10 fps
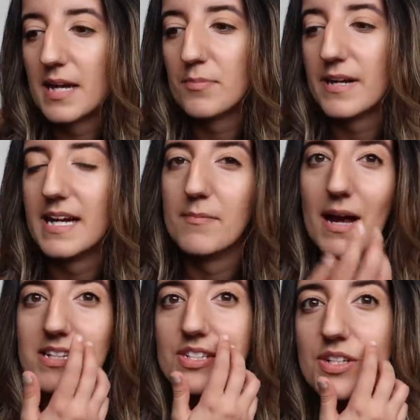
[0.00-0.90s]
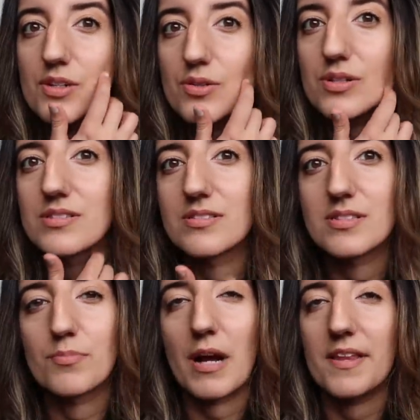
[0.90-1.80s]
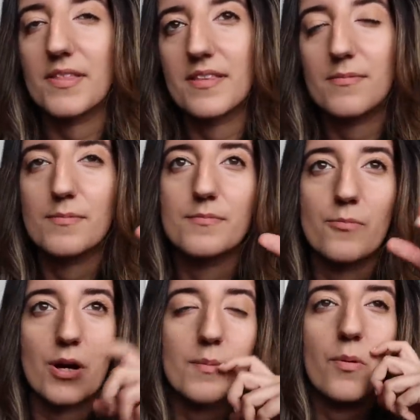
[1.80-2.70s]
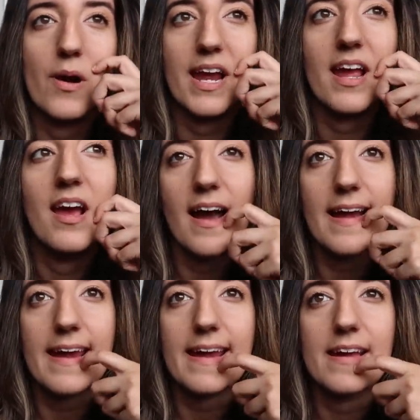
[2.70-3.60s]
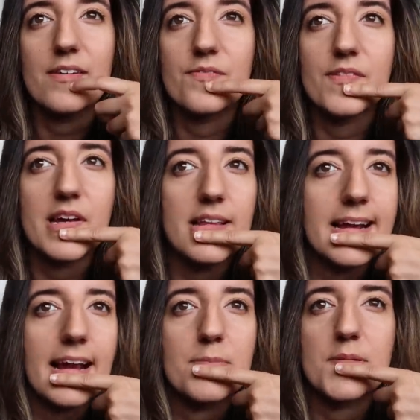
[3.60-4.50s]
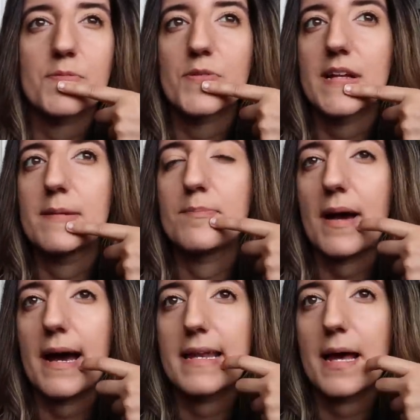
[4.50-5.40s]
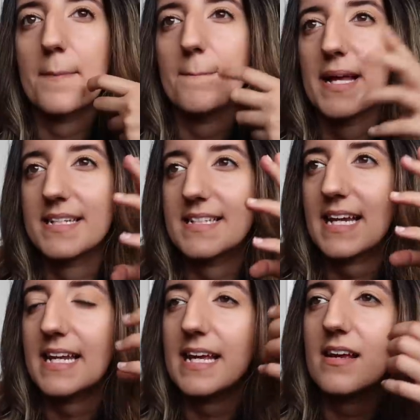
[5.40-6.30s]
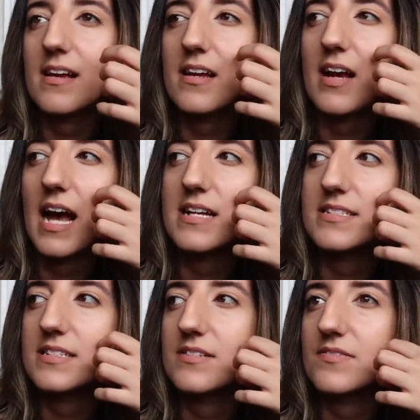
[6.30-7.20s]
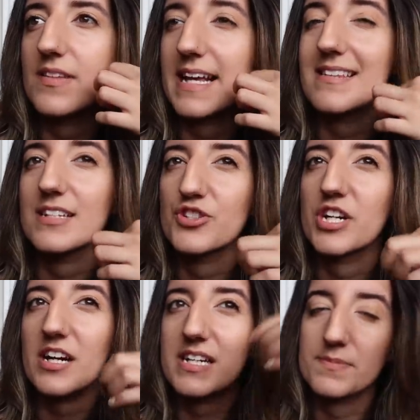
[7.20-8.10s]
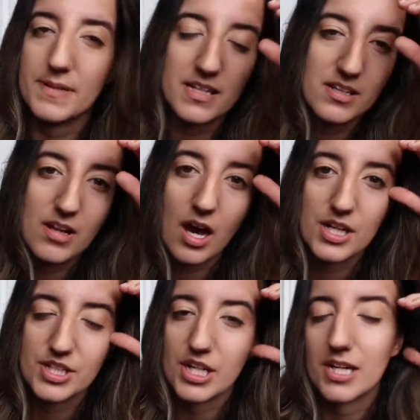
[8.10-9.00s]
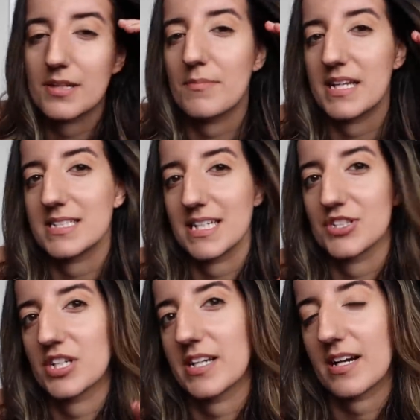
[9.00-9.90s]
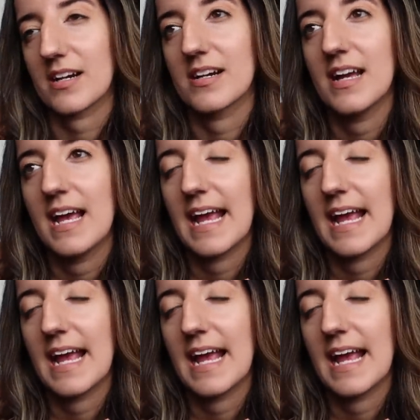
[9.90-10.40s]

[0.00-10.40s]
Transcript: kind of bringing it back to the breath work point. I feel like I've been really bad at meditating as of late. This year has been a non-good meditation year.